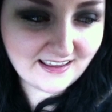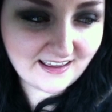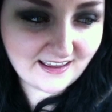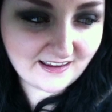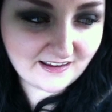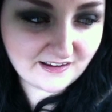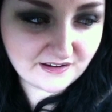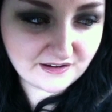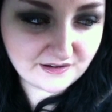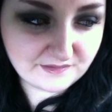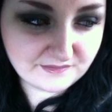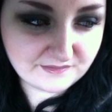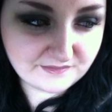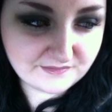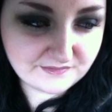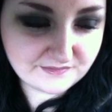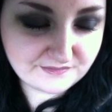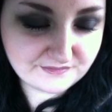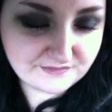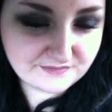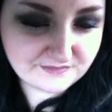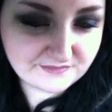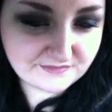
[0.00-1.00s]

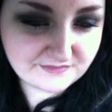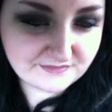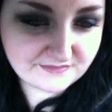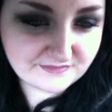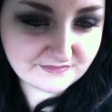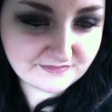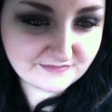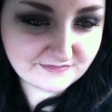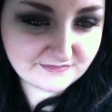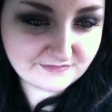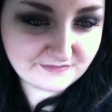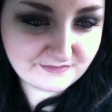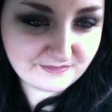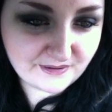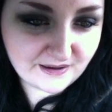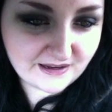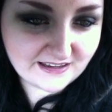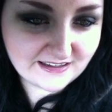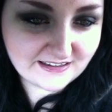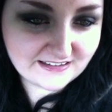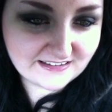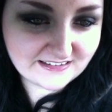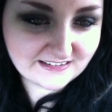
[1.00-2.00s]

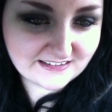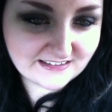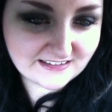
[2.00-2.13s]
But